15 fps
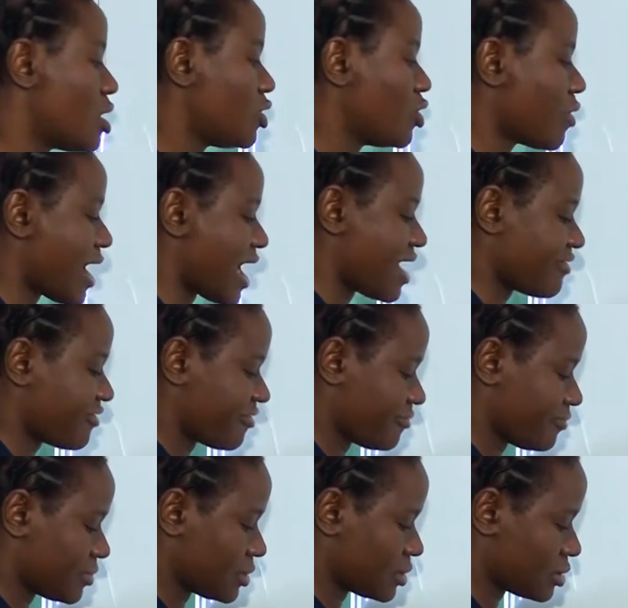you
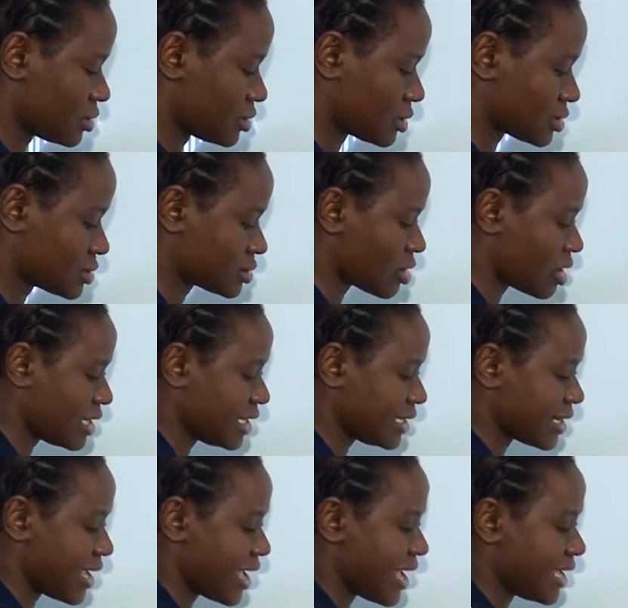have the
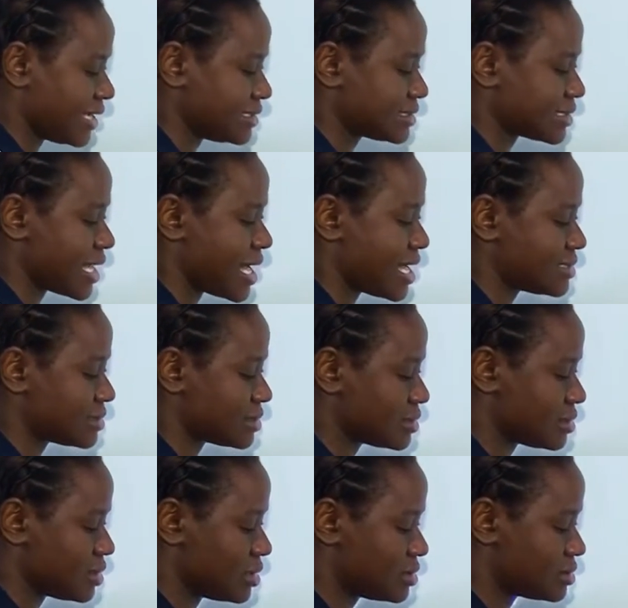solid end as
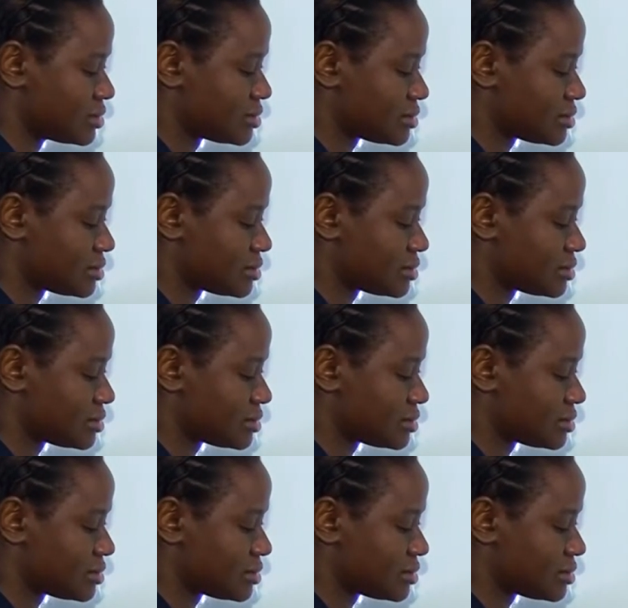a